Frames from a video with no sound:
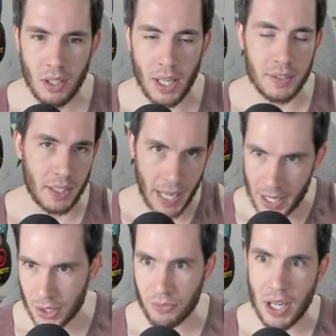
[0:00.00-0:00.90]
and the
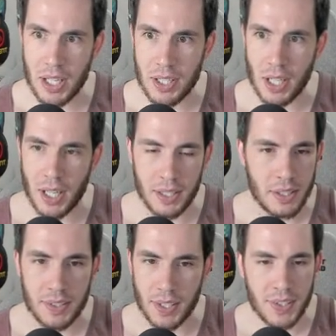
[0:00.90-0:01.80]
Castlevania and
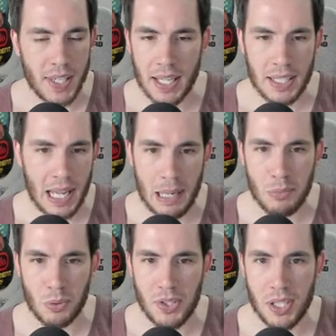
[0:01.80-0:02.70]
these insane
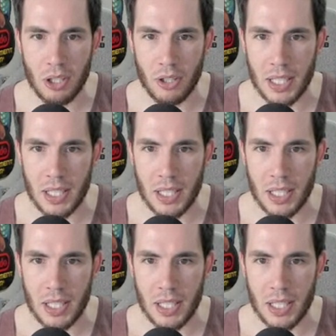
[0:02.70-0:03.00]
games we're seeing on